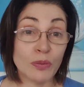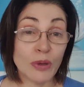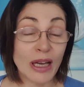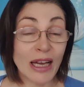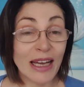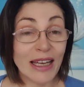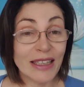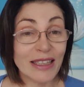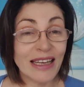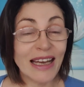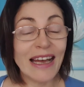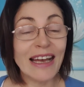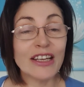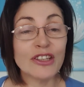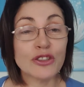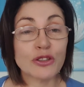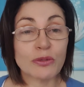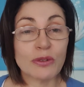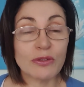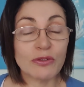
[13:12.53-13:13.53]

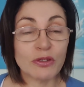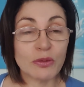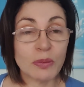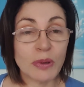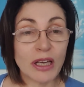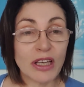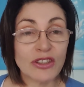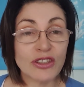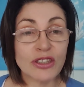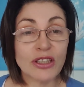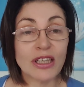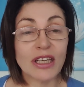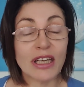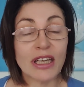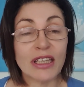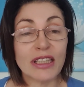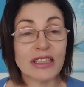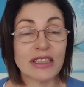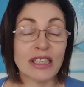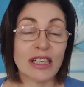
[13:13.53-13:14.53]
add your information.
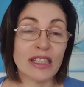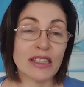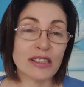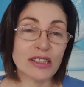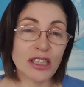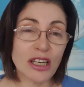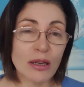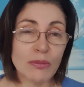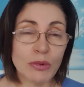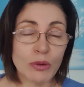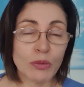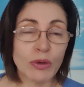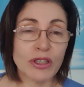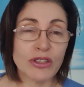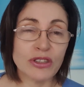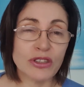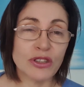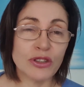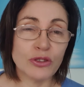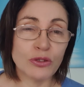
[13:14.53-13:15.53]
Again, it takes time, but
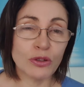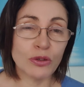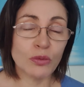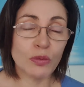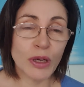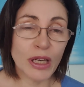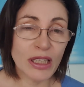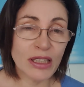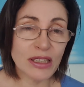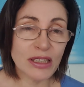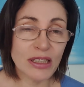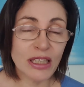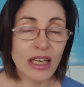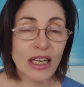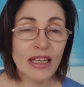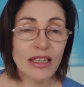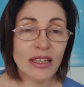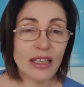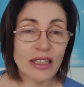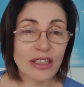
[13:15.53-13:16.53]
once you do it once,
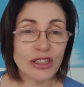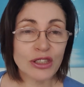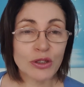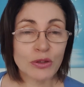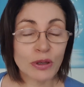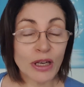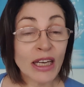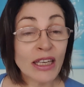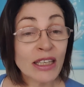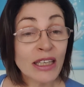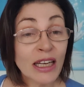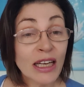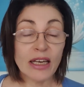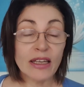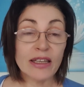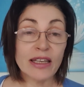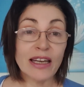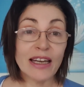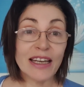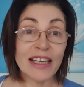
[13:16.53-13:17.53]
that's great.
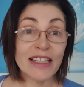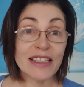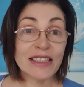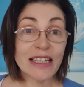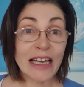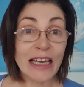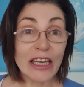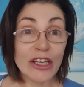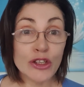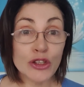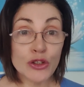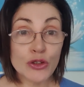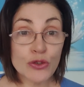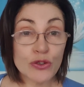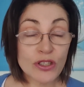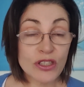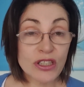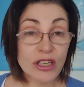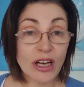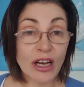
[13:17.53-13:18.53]
Now there is a new
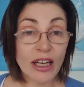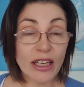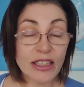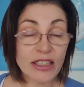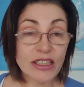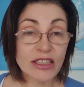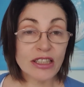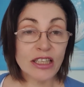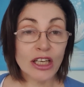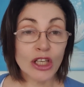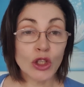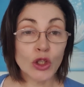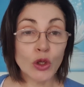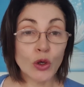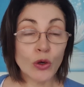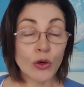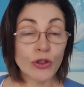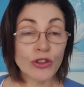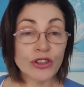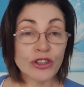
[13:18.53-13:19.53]
site
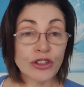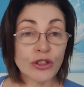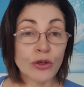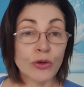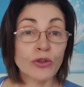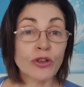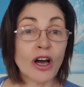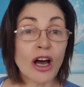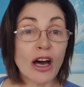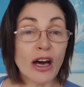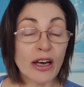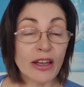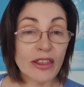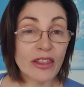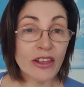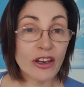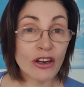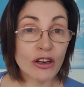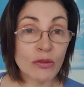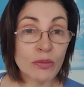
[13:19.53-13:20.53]
launched called
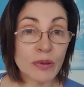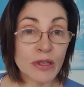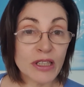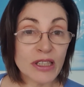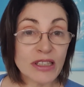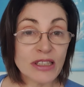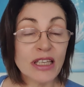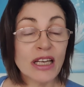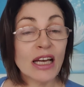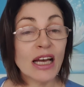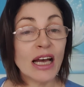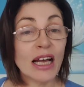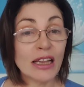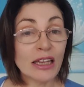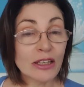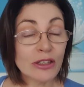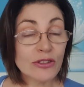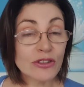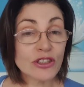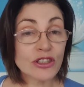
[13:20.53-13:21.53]
therapies. A
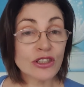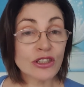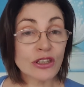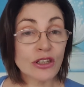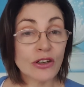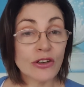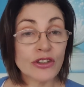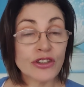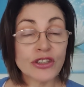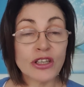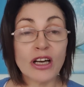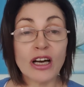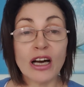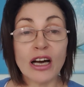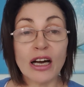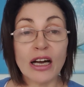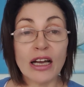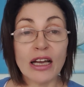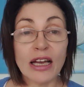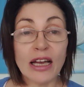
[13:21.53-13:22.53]
little disclosure,
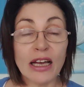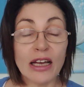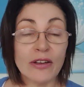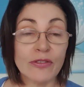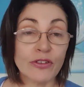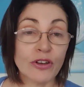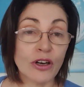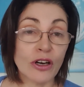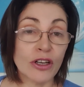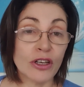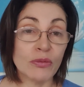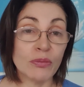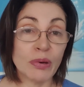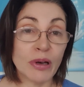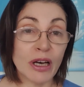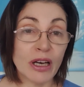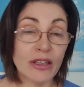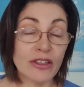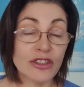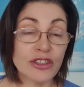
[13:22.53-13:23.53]
I have gone in
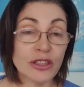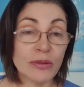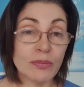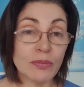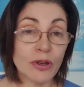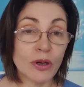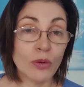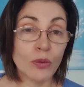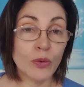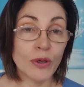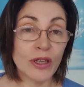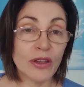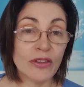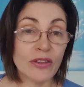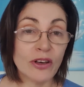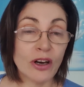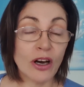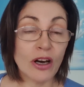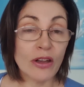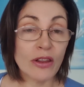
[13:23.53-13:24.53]
partnership
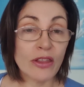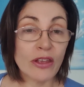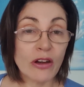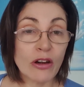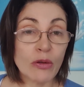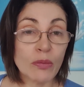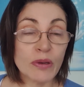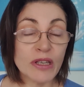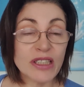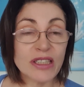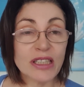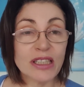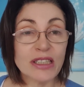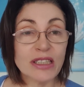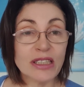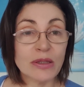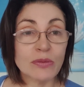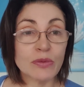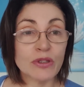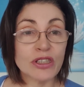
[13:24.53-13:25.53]
with therapies because
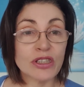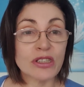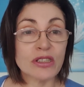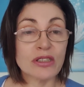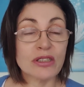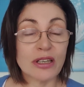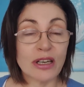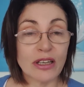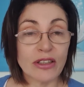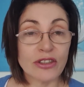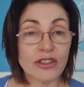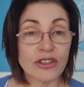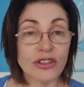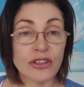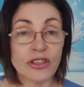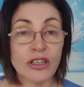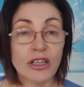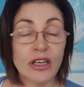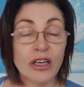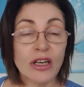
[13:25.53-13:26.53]
it was
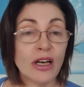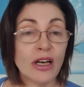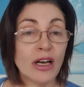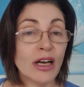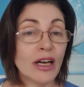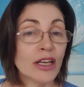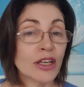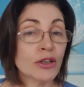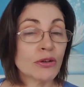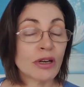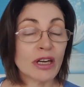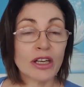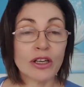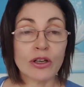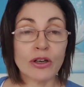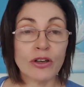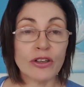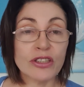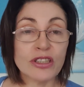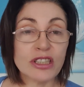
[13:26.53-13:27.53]
such a great
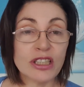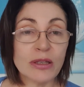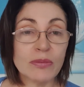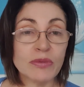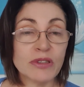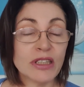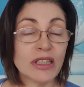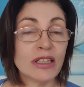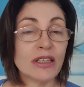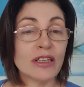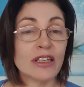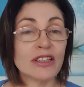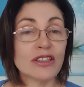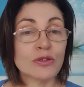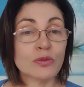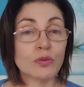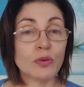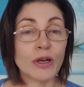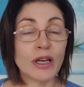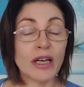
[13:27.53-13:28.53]
concept.
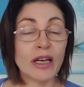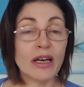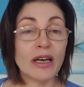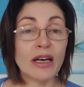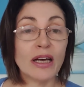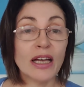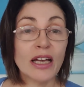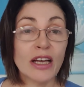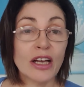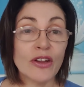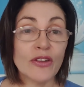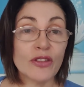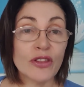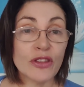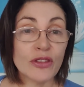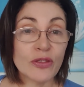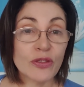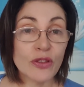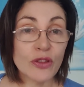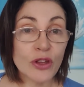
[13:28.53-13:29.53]
It's where
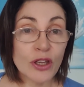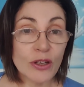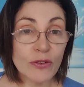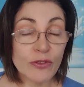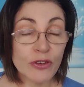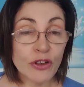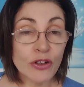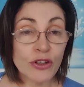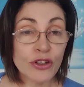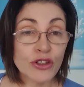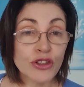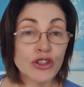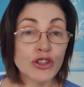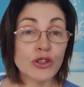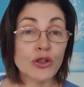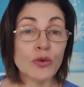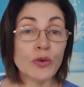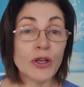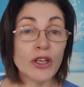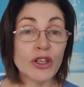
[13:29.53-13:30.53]
if you can
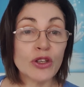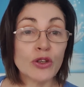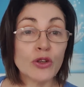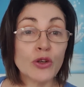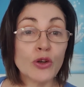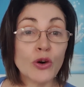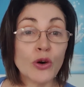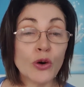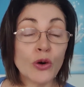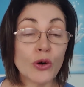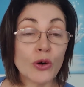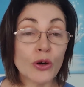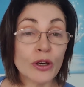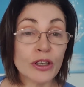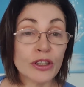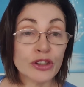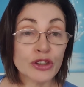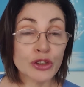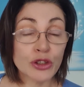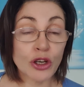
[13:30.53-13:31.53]
do your
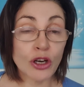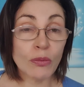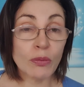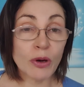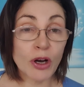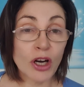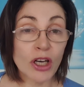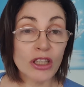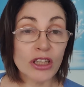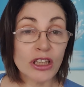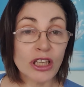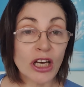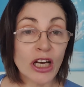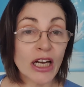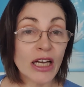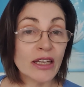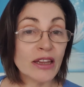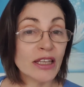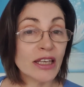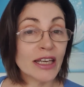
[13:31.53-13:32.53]
job
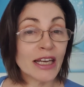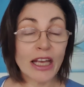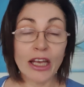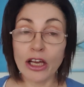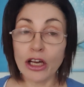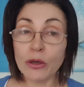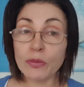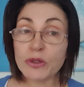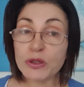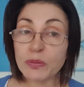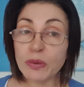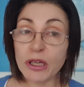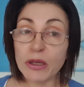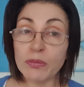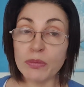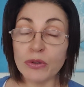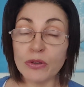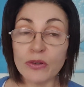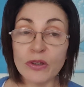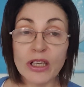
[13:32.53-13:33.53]
online that helps
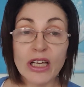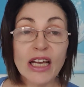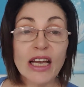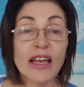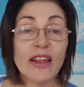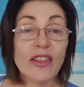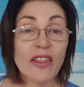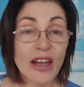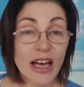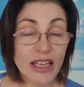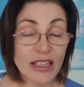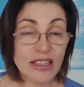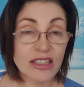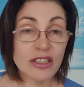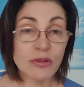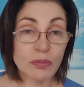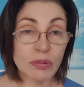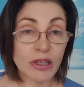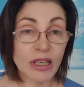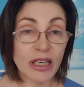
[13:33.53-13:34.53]
people, that's
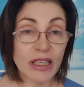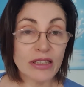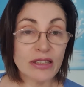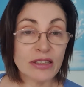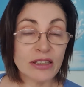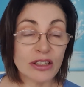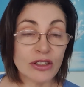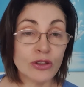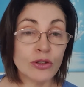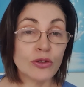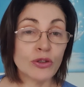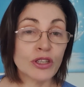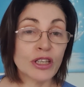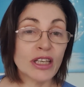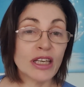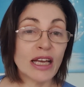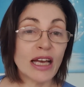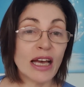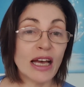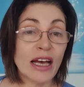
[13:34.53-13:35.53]
the place that you
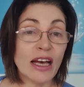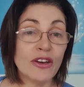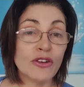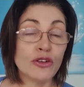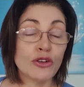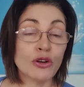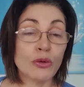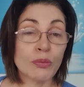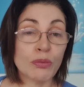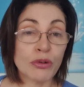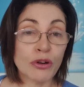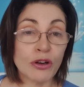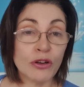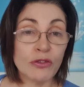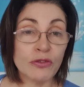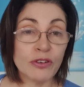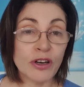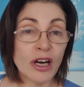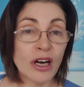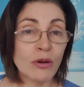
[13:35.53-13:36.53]
can add your
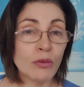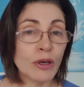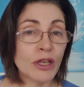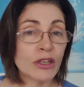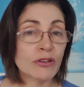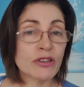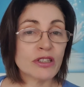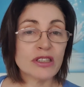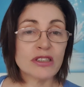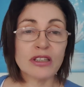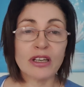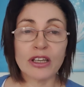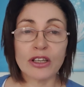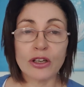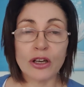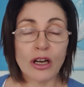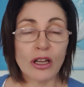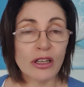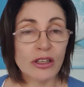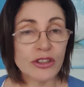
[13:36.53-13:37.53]
profile, whether it's
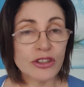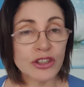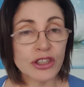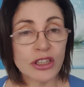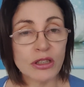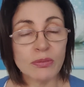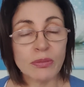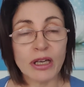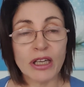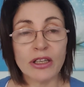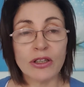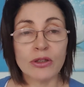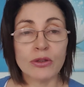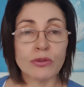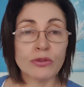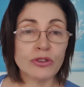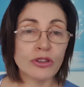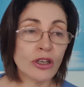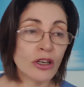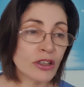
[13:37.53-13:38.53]
psychology,
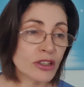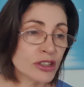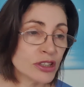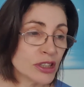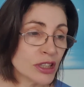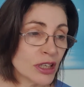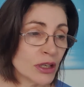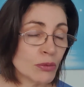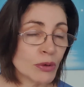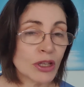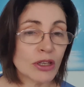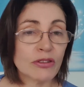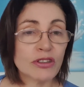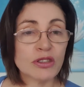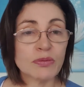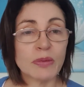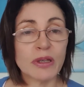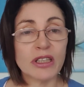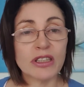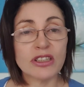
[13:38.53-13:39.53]
medical doctor, whether
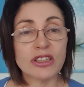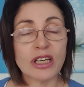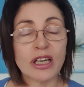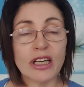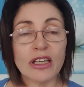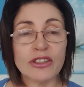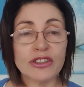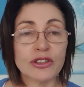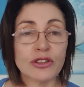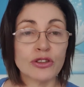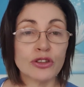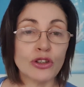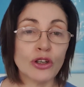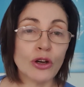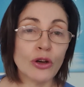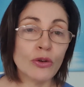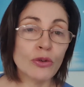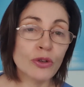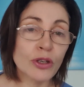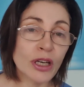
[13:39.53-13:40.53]
it's meditation,
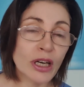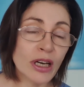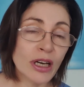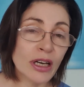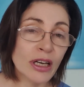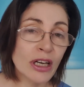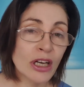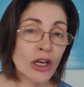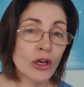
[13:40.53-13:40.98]
yoga,